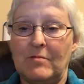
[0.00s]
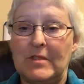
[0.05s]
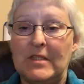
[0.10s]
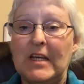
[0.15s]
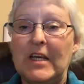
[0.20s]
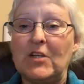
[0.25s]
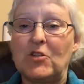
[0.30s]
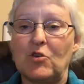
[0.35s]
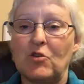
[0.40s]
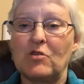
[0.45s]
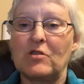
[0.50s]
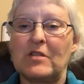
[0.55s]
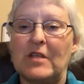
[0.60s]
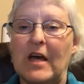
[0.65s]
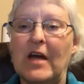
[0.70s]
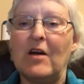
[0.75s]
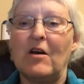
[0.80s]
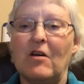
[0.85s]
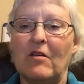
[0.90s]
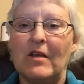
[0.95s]
teachers
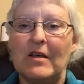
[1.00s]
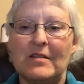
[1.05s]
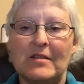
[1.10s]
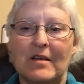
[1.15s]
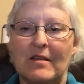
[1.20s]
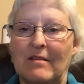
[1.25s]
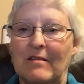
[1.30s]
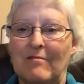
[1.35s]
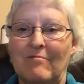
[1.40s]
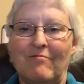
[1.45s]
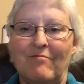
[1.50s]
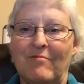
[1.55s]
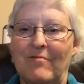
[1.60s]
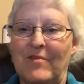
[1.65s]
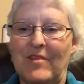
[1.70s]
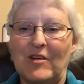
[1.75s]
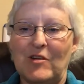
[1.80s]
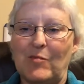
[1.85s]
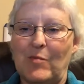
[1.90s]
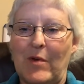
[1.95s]
there, they said
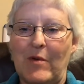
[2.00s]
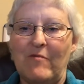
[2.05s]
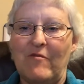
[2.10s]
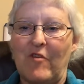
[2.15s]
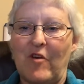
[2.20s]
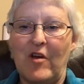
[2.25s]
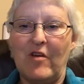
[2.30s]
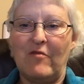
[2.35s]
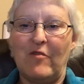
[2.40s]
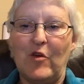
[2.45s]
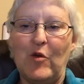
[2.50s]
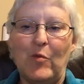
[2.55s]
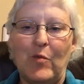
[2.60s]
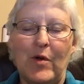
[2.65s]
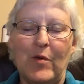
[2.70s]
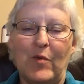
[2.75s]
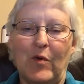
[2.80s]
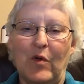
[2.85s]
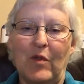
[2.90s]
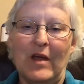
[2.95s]
there's been very few
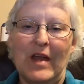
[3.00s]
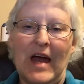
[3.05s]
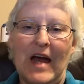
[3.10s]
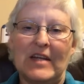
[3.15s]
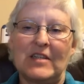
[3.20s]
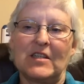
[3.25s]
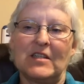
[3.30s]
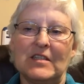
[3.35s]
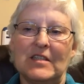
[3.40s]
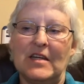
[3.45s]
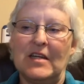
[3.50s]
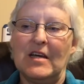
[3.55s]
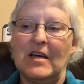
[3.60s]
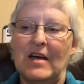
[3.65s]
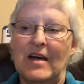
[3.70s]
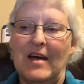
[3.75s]
people that actually